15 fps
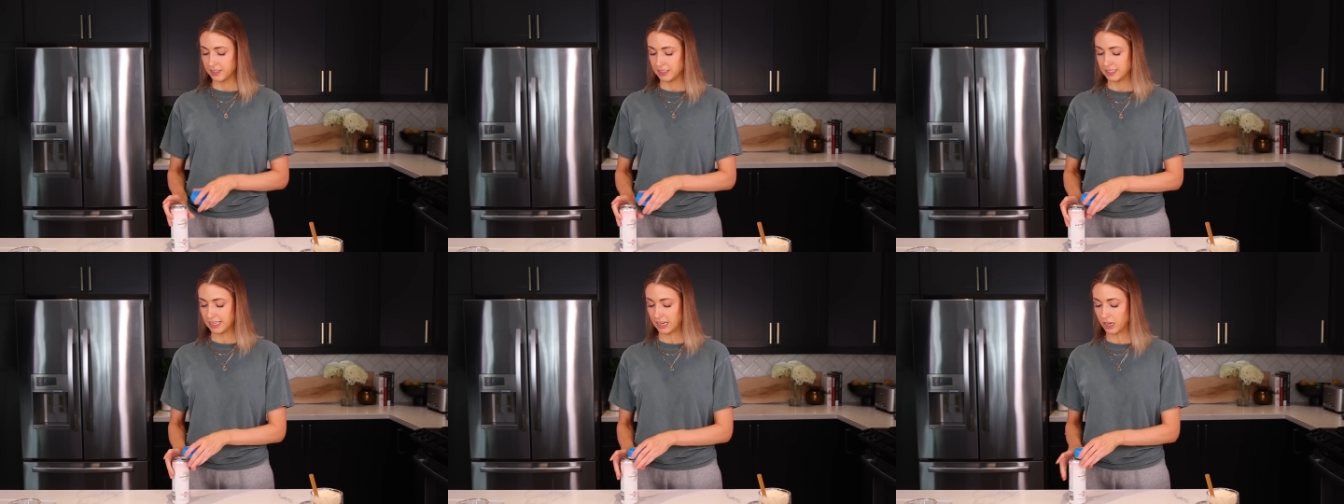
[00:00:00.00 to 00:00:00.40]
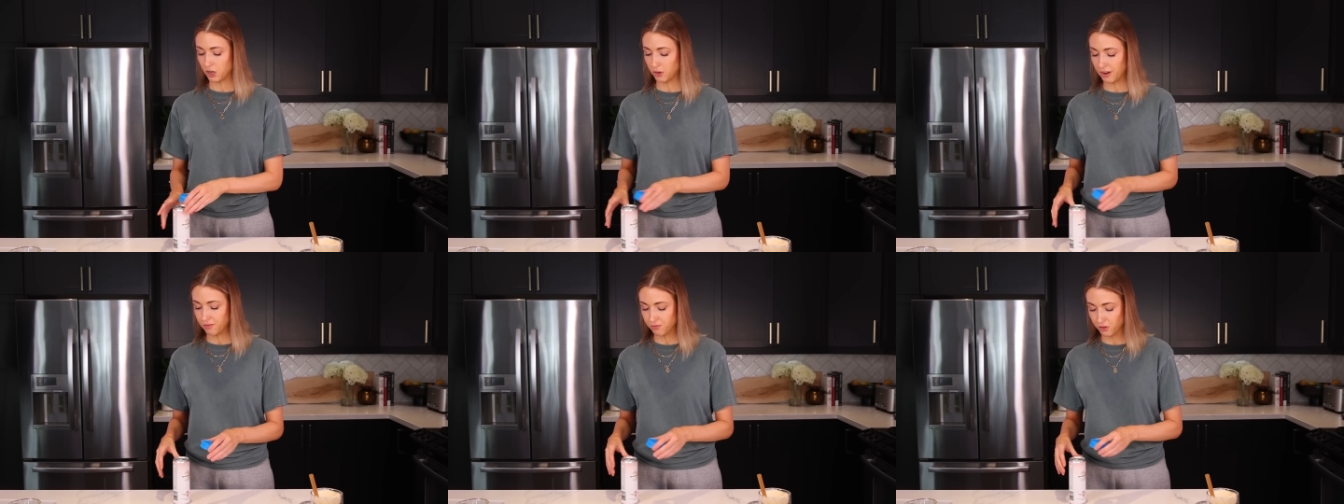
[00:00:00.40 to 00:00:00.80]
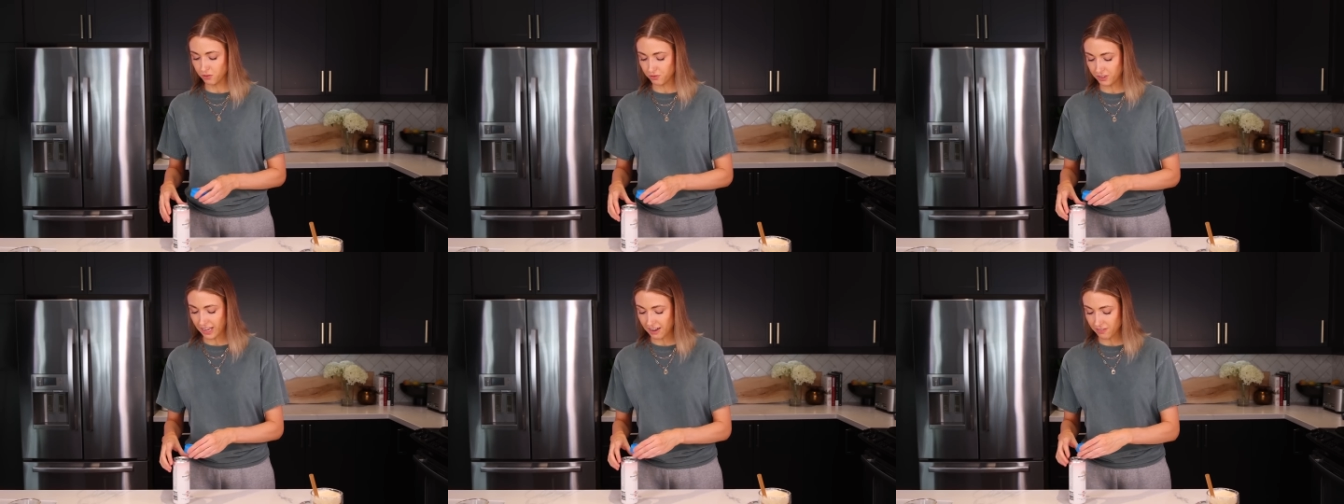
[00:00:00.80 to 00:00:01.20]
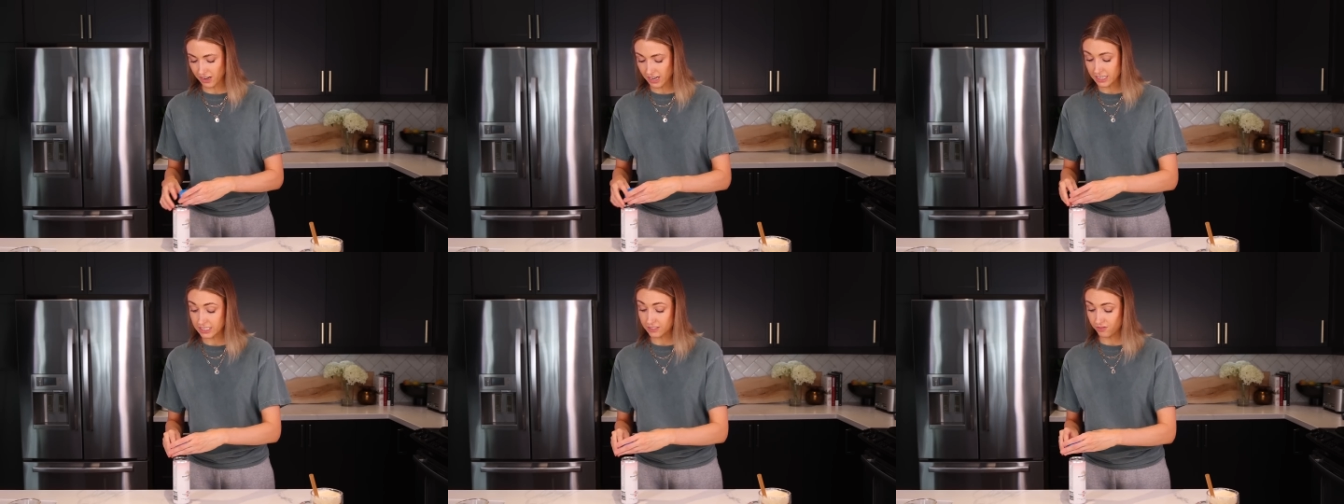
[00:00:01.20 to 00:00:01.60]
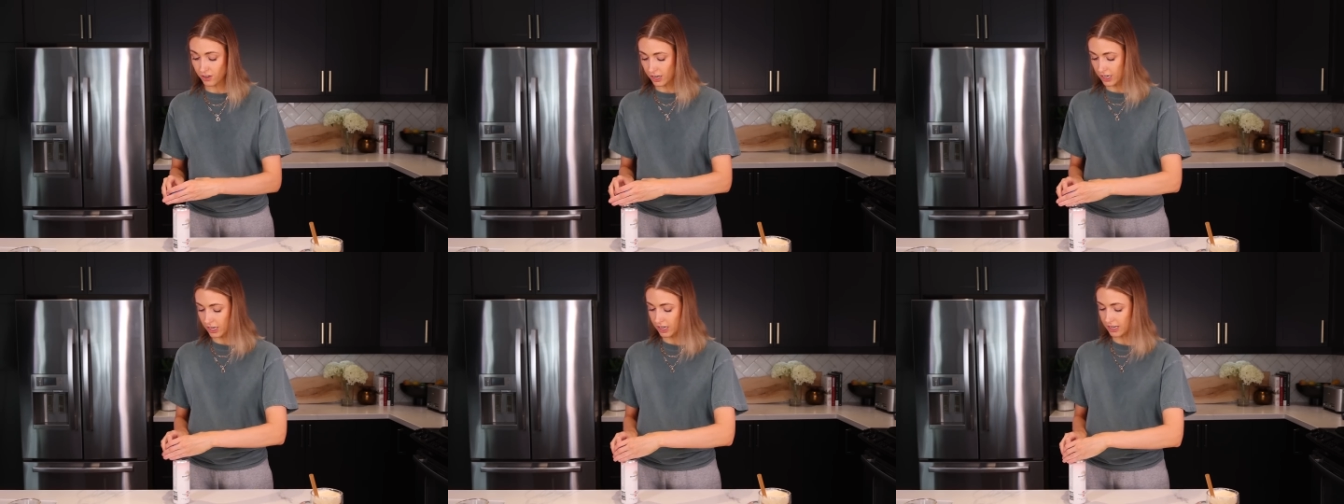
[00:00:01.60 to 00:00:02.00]
It's like a grapefruit flavor. It's
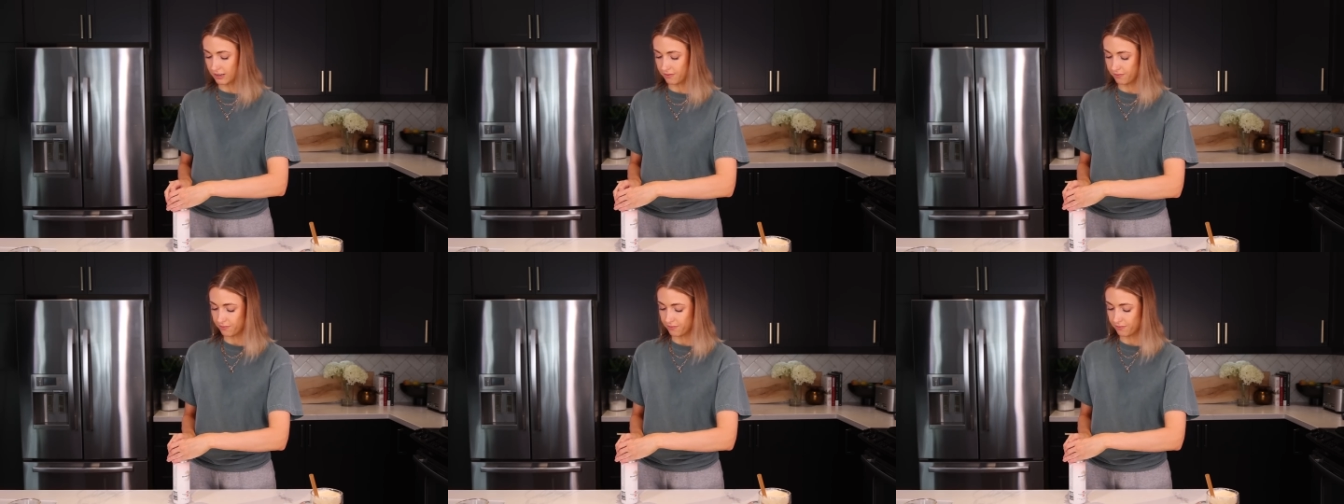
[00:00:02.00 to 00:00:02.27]
very good.